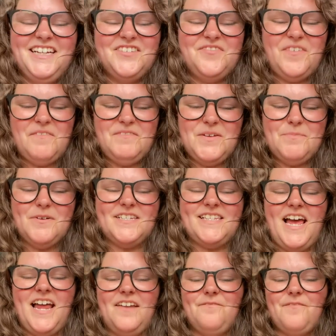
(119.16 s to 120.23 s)

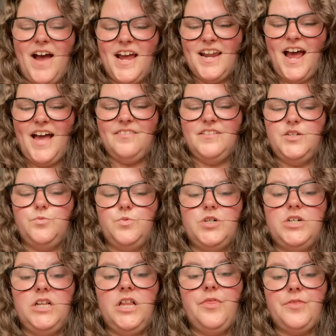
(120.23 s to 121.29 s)
50% fine Highland
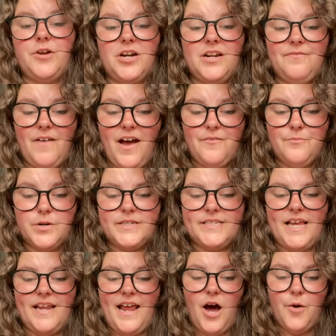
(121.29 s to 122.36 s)
wool,
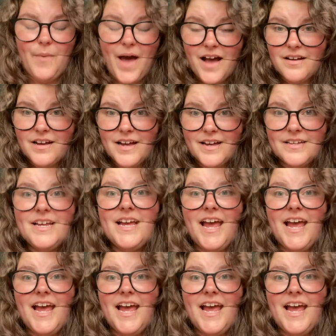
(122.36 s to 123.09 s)
35% alpaca,